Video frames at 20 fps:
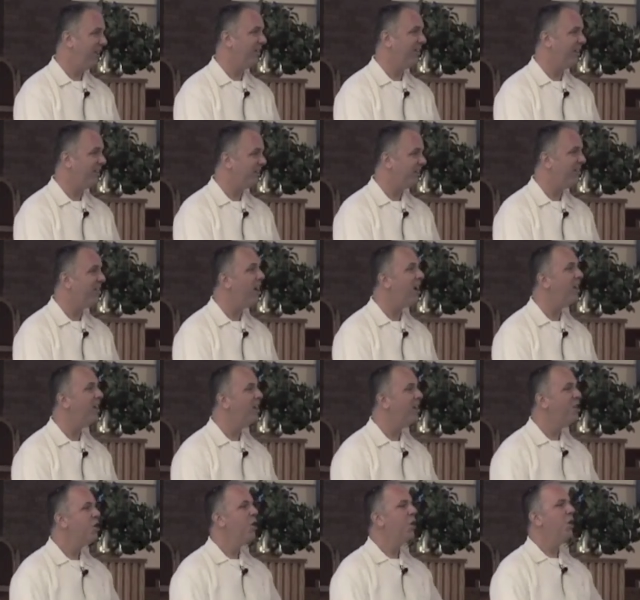That's
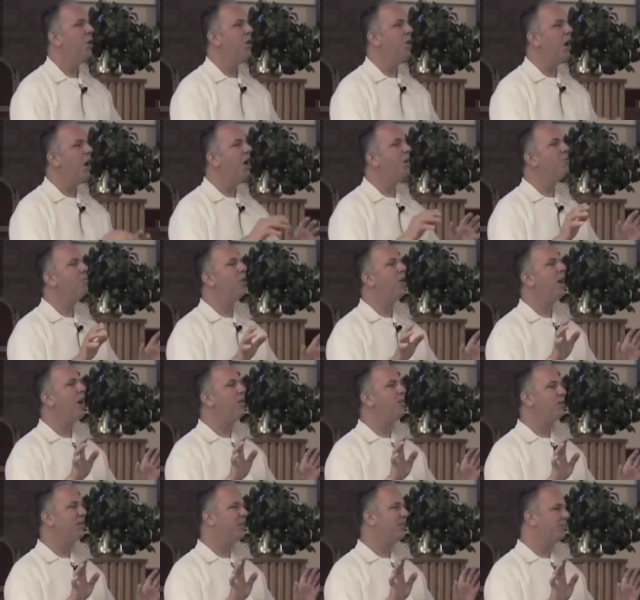not not what
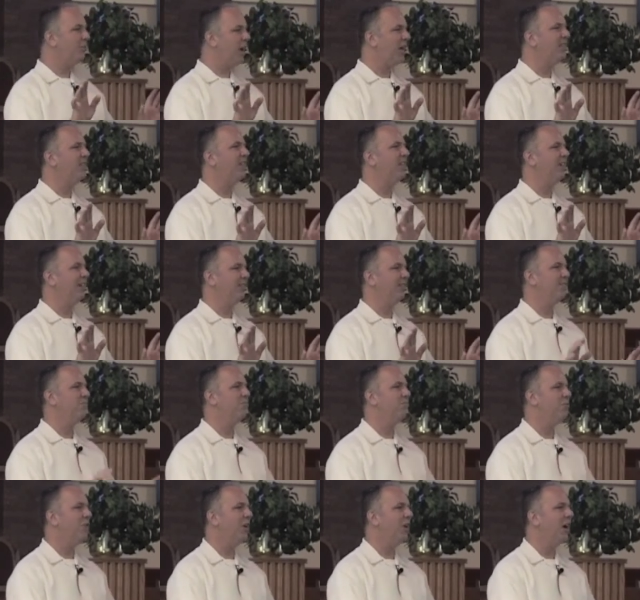I was expecting
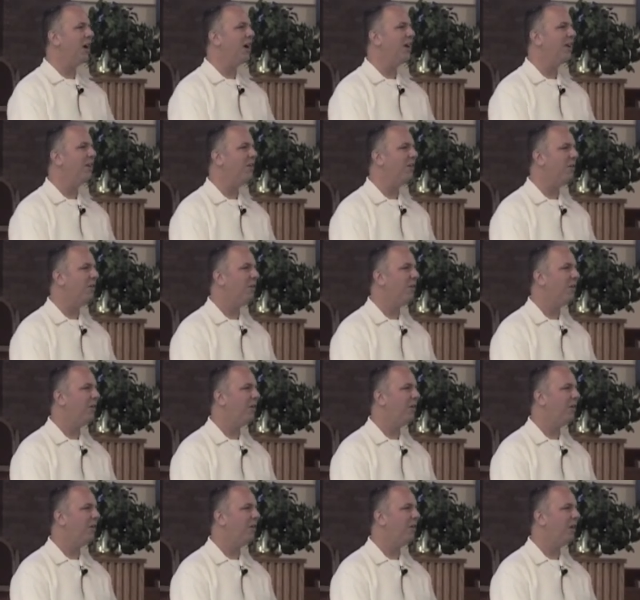when I
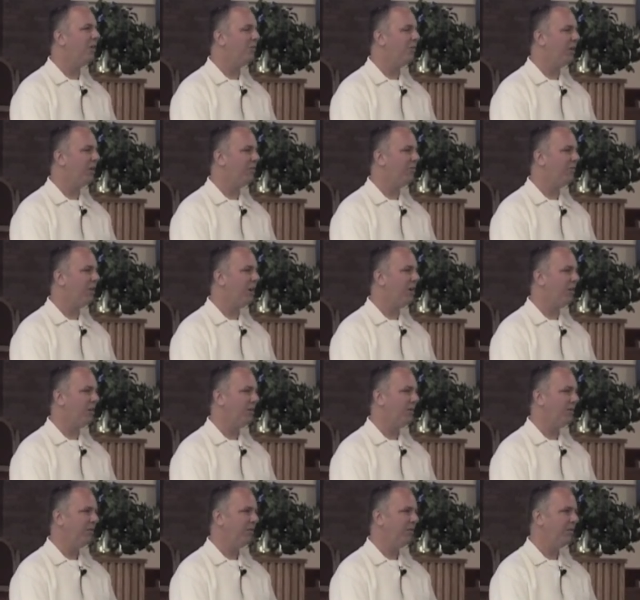agree to
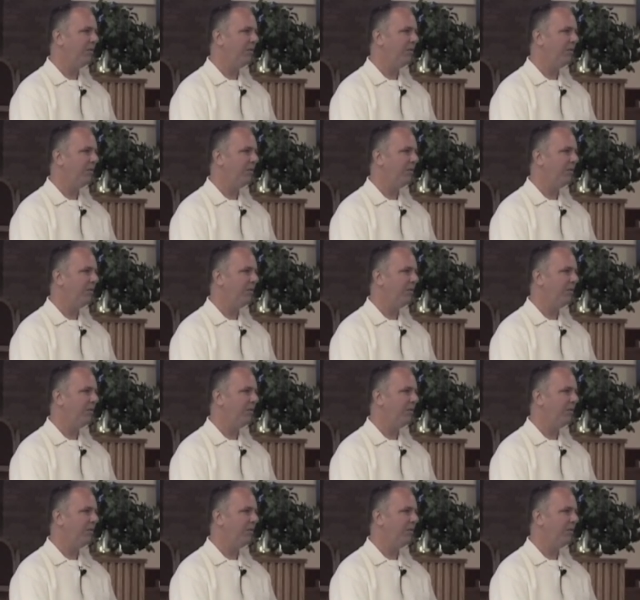follow.